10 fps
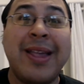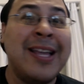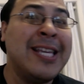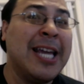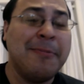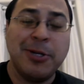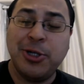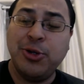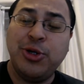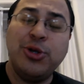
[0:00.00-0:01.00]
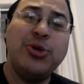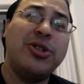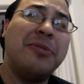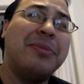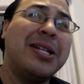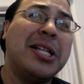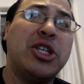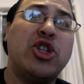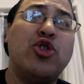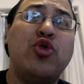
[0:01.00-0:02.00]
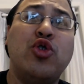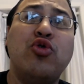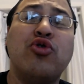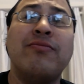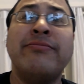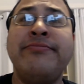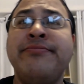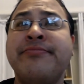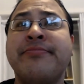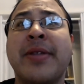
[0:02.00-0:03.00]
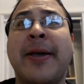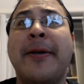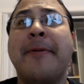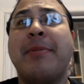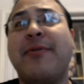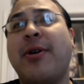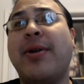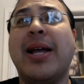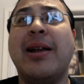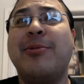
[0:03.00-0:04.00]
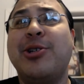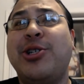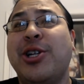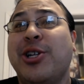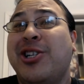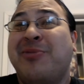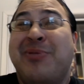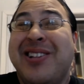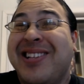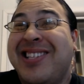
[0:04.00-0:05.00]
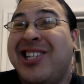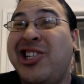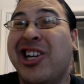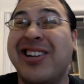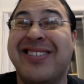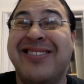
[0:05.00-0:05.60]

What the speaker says: get a bunch of 2/2s and then bloodlust the 2/2s. But if you already got a bunch of shit, you can just bloodlust the shit.